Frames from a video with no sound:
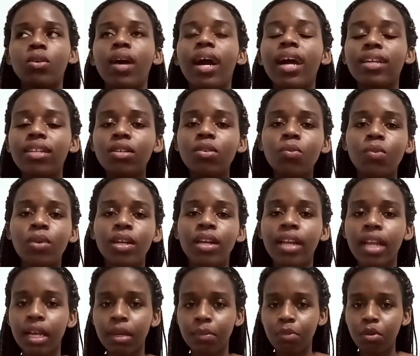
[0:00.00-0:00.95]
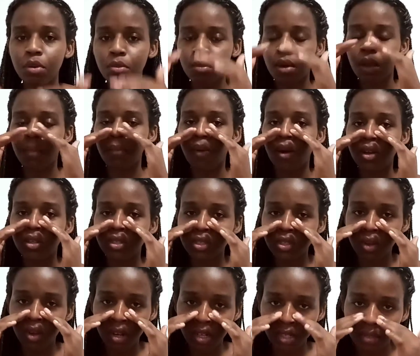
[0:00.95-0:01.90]
I didn't want to like put my
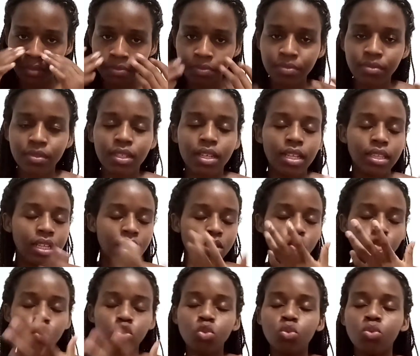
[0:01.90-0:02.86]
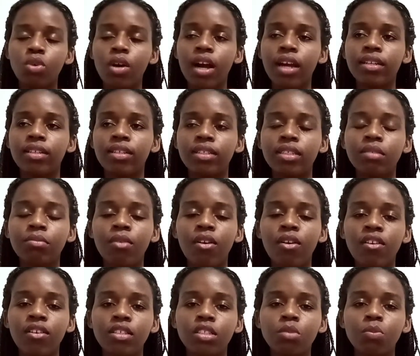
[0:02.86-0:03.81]
mask on and then chew under the
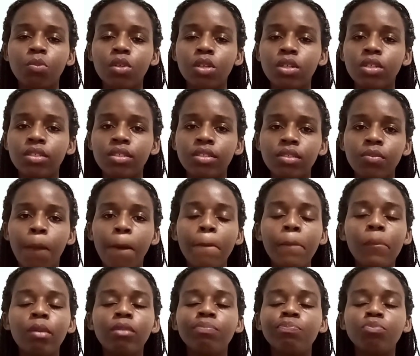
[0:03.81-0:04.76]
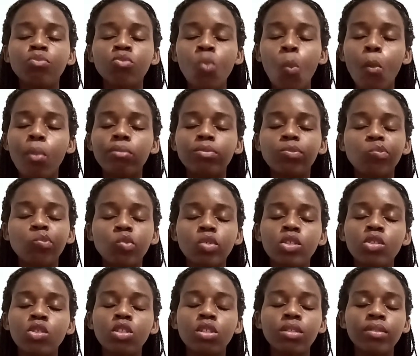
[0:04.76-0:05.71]
mask because
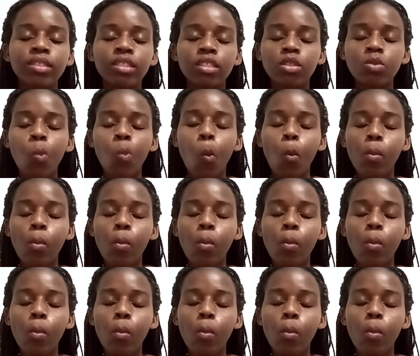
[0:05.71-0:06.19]
when you're doing this,